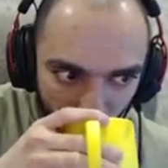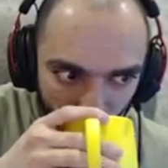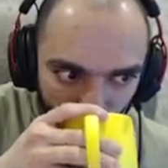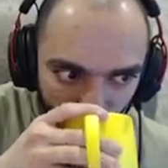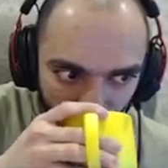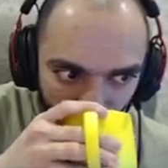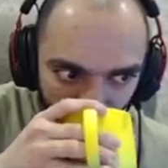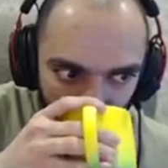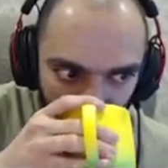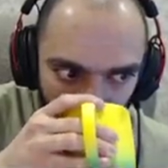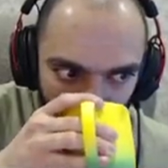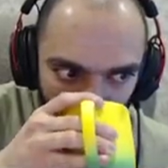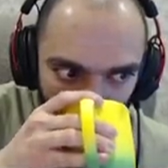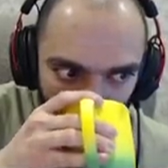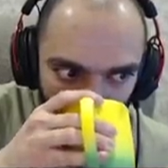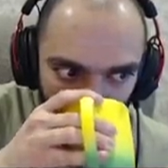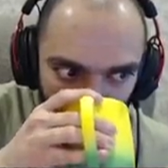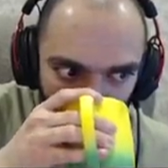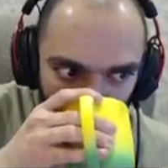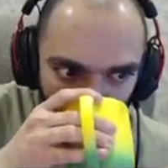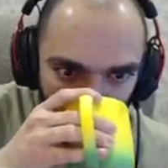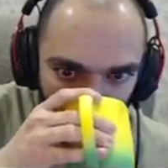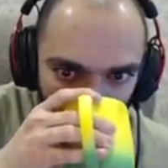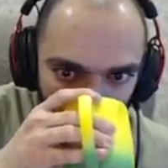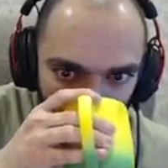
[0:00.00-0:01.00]

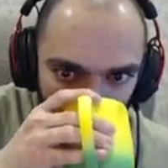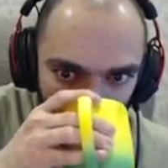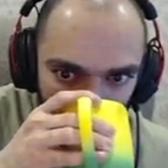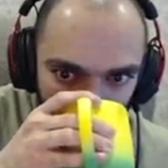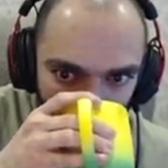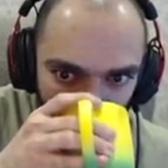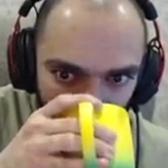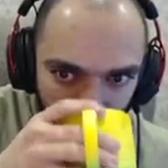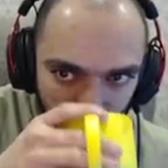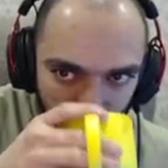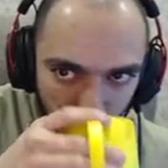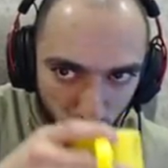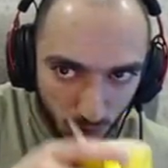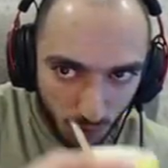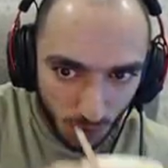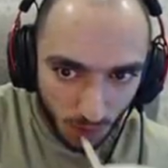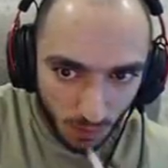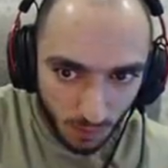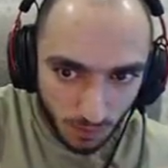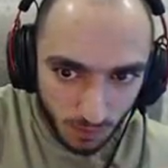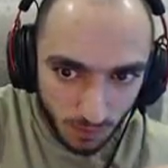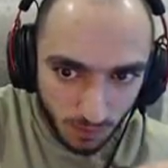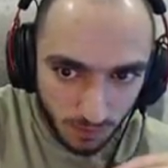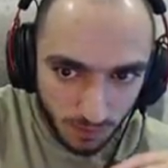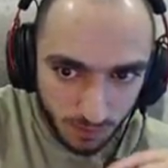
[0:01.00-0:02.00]

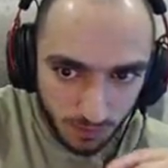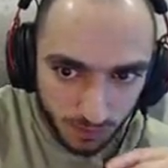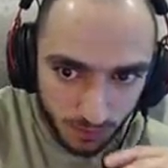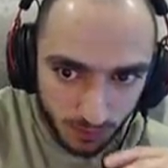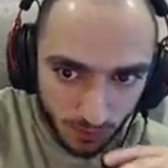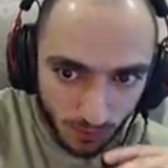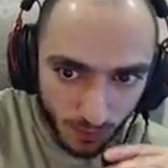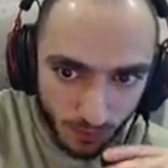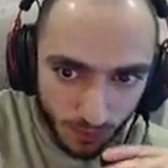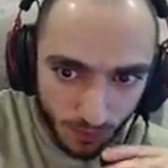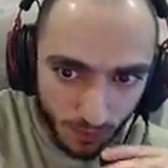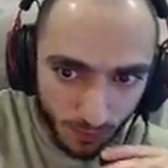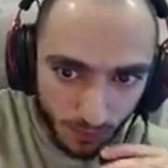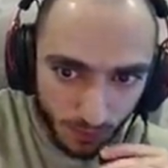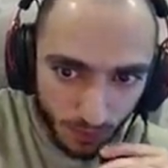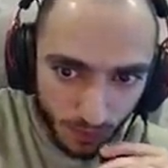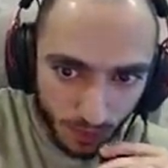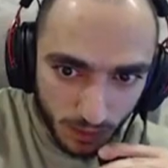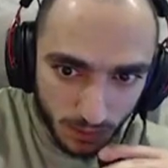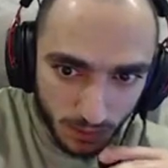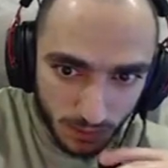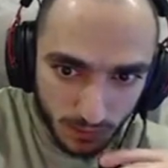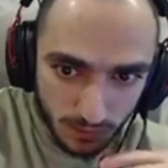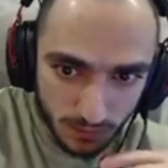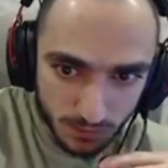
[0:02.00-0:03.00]

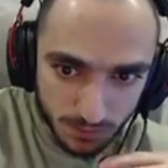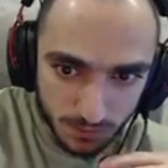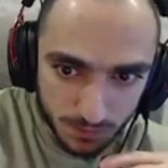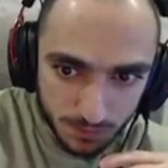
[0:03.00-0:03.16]
(no one is talking)